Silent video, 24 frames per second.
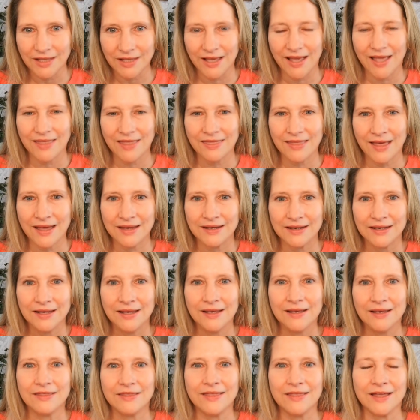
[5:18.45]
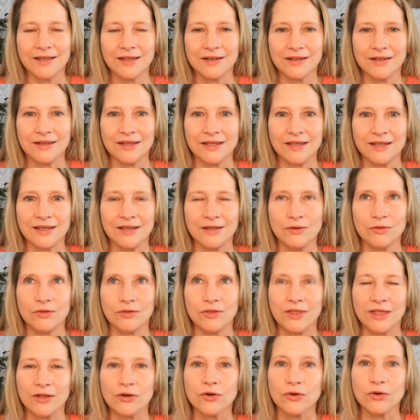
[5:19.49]
And that
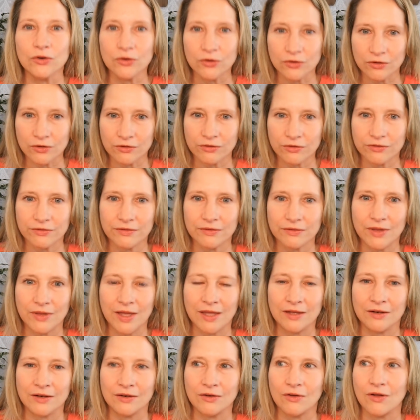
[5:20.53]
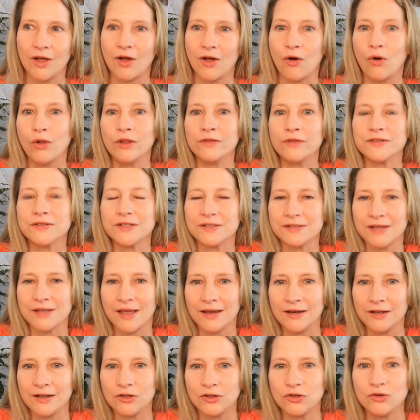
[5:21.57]
the earth and all of
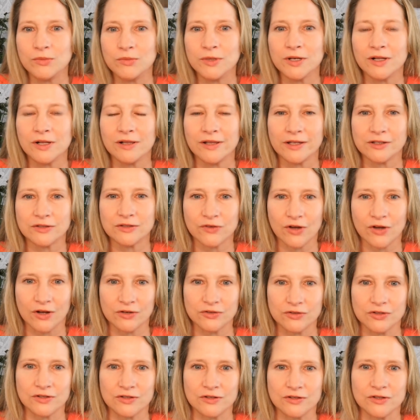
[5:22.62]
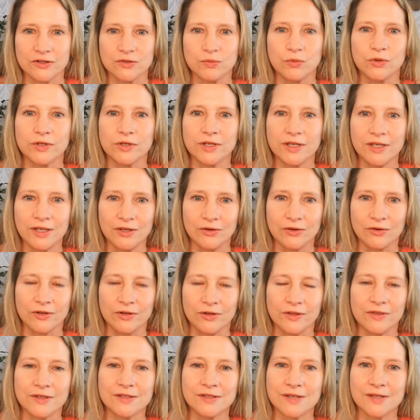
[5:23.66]
society, human collective consciousness, will heal
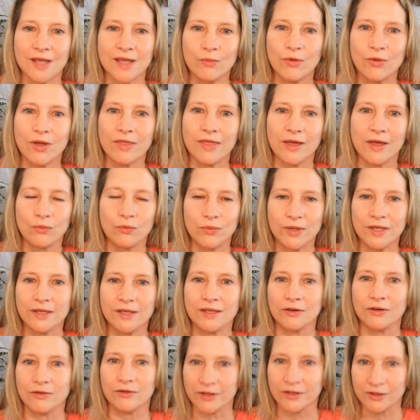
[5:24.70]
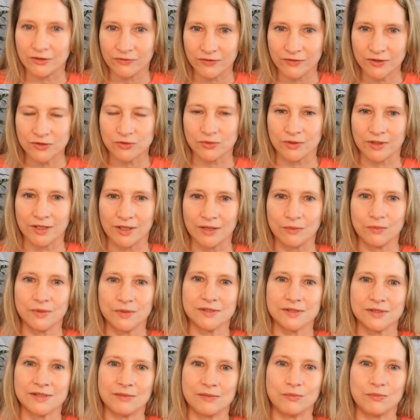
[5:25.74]
in the same way that we heal individually,
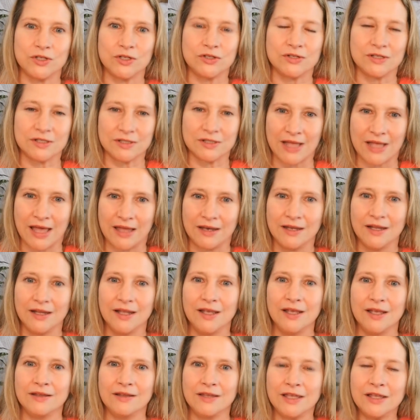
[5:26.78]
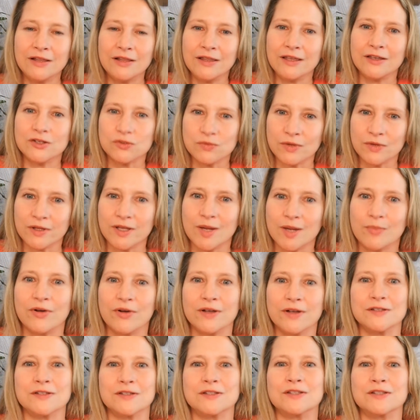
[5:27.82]
which is that healing is really a
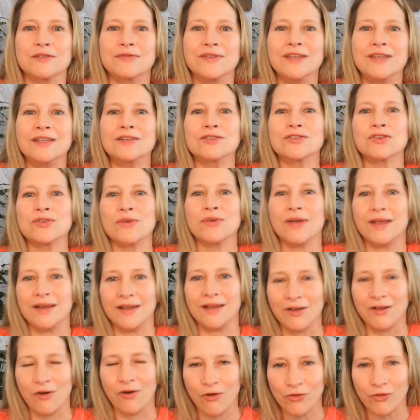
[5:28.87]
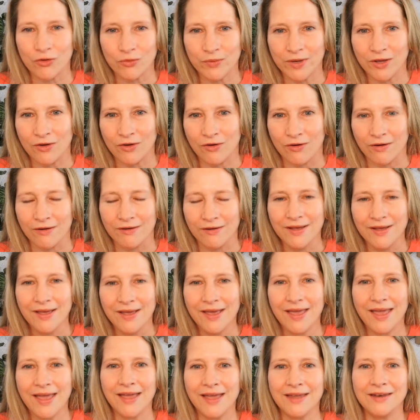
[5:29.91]
process of integrating all that we are.
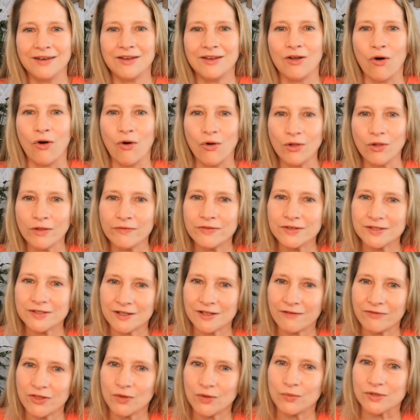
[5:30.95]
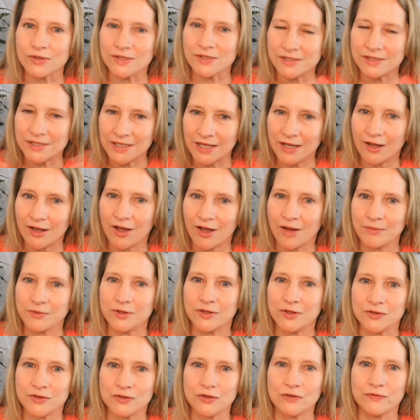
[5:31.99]
And all of the stuff that we're seeing come to
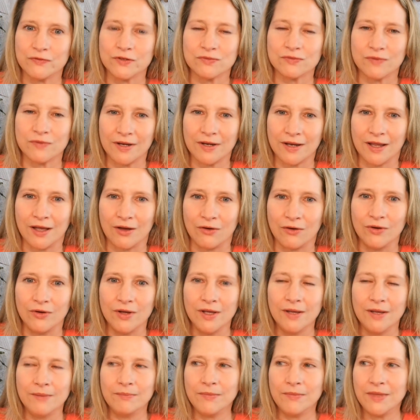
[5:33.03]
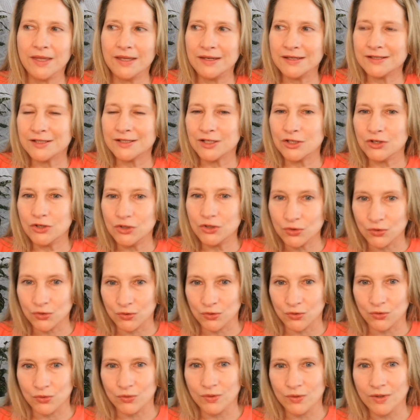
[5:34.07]
the surface right now, it isn't
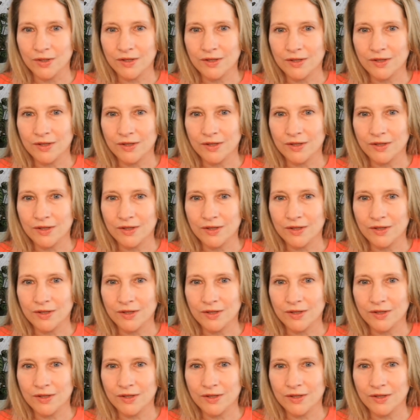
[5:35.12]
new.